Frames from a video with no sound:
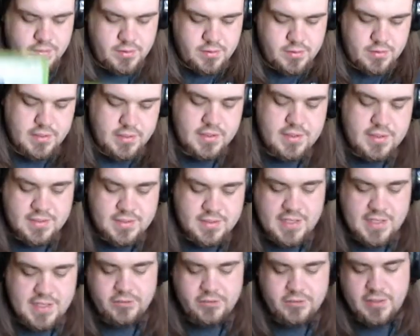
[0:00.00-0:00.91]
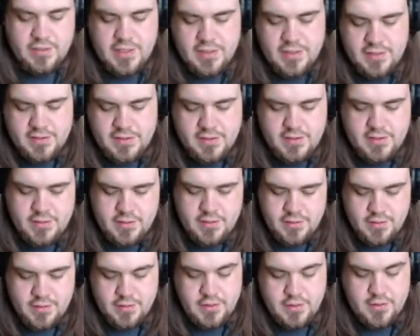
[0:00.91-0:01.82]
And this actually has the
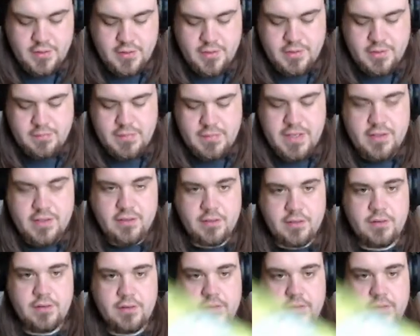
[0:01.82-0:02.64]
manual.